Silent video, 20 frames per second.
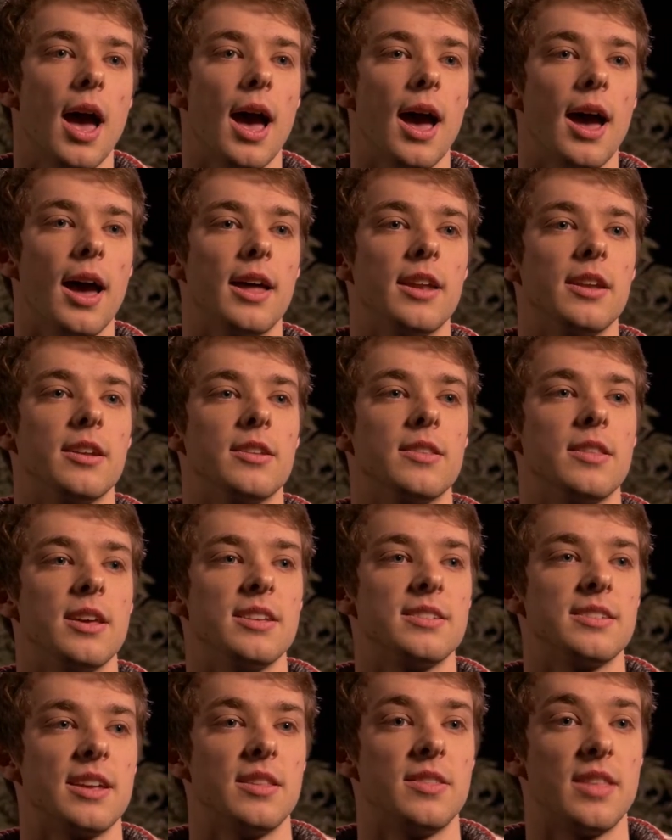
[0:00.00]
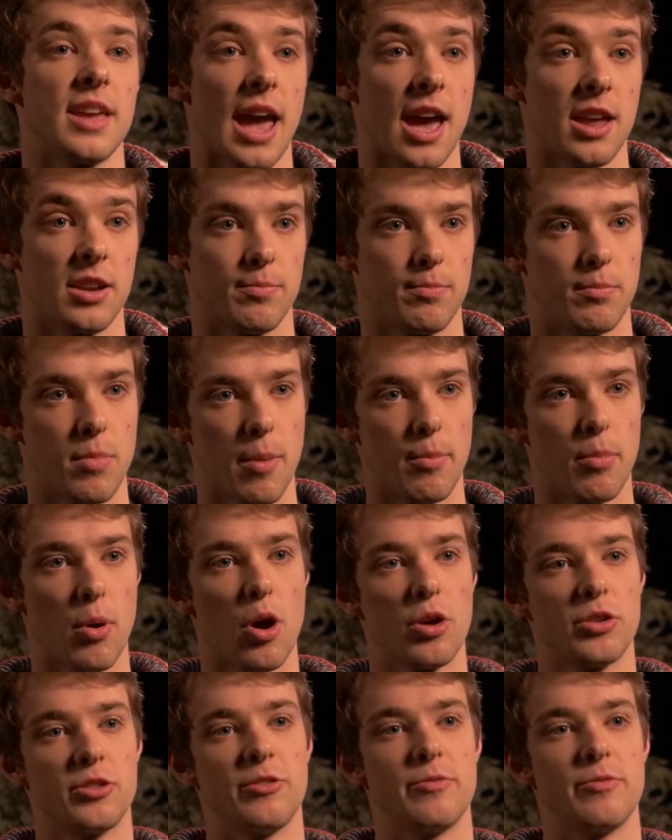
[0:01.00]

and they said they had a pot